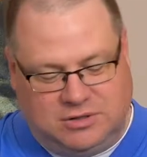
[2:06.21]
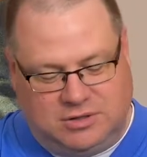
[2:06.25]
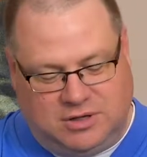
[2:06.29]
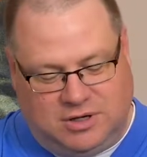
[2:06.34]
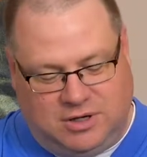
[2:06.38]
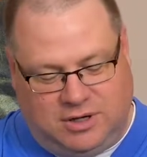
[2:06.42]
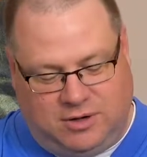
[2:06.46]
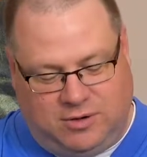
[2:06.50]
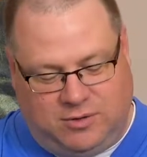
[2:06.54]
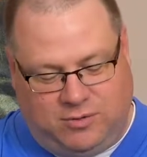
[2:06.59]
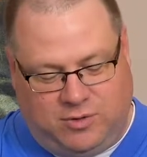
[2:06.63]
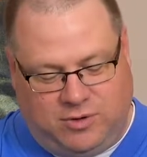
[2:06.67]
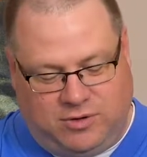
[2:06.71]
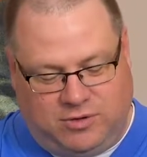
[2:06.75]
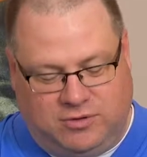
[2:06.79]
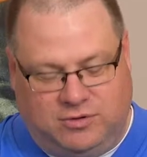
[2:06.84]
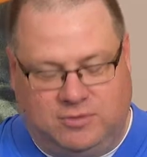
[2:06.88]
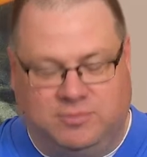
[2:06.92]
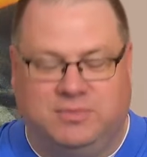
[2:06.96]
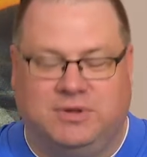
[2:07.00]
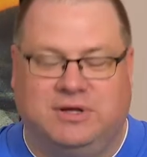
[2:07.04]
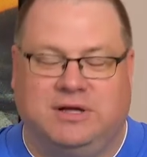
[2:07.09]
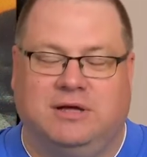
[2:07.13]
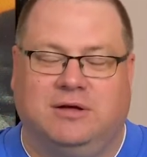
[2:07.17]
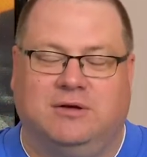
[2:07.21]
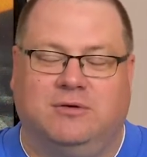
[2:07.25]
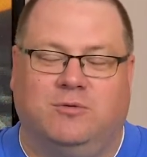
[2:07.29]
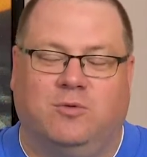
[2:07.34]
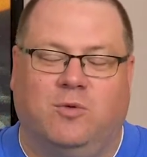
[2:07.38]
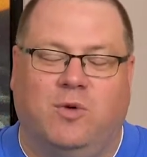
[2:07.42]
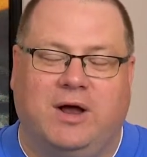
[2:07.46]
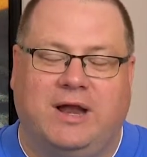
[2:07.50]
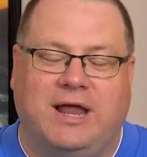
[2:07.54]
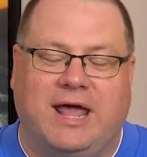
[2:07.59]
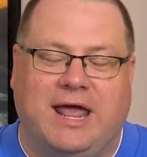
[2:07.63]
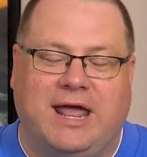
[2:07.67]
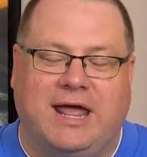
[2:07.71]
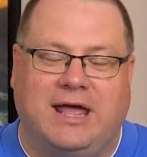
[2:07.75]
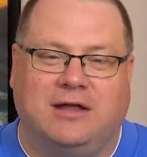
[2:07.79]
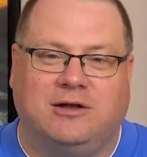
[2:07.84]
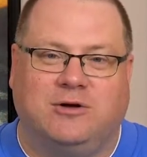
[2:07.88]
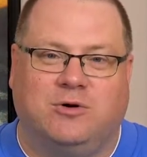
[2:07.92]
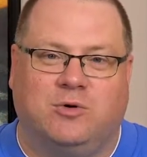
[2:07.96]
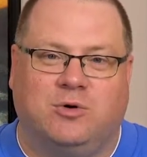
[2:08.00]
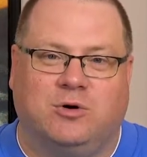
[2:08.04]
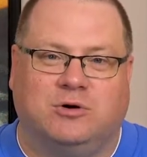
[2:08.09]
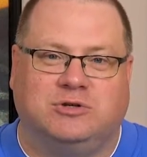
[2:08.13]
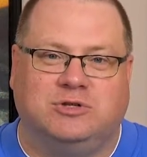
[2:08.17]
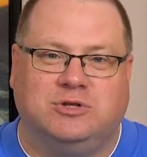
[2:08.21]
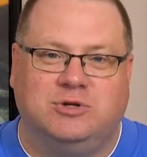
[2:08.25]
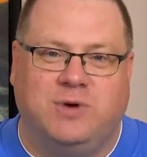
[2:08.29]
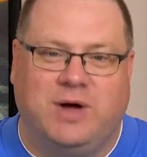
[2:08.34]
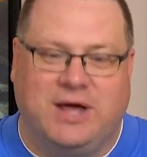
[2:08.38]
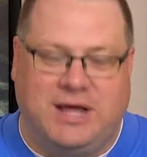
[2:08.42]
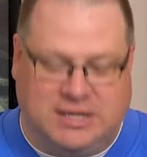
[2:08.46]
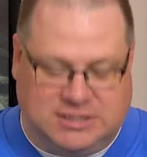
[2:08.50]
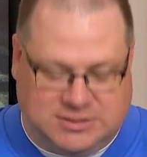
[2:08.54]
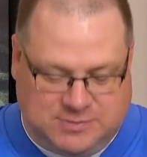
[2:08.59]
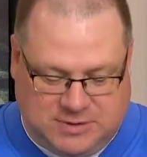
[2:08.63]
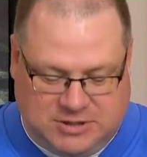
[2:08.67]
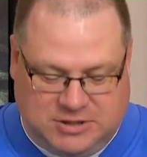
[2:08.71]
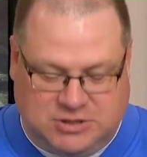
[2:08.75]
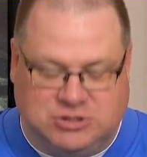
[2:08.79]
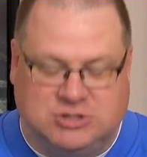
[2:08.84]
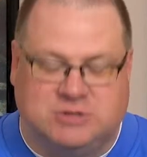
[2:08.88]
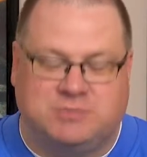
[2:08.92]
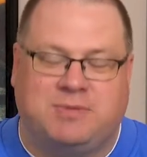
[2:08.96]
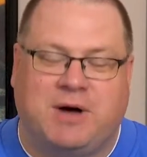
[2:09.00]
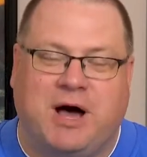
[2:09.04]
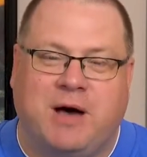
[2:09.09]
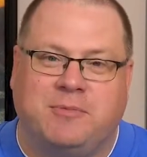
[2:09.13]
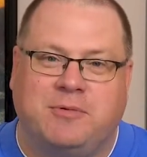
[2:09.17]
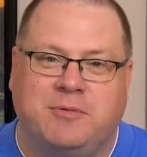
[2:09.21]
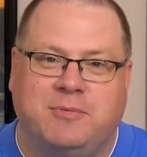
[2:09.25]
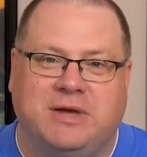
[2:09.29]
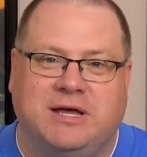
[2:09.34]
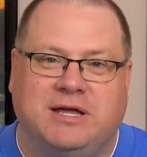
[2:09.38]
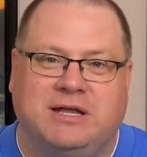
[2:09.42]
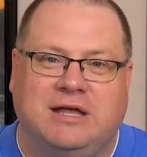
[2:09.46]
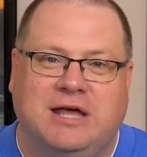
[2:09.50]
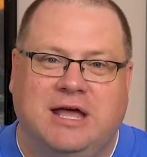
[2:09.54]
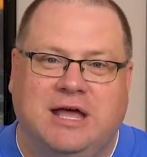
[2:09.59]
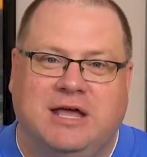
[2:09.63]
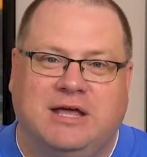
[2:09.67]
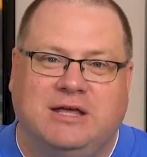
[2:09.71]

whether it be one hand or two hands, but you just pop them in,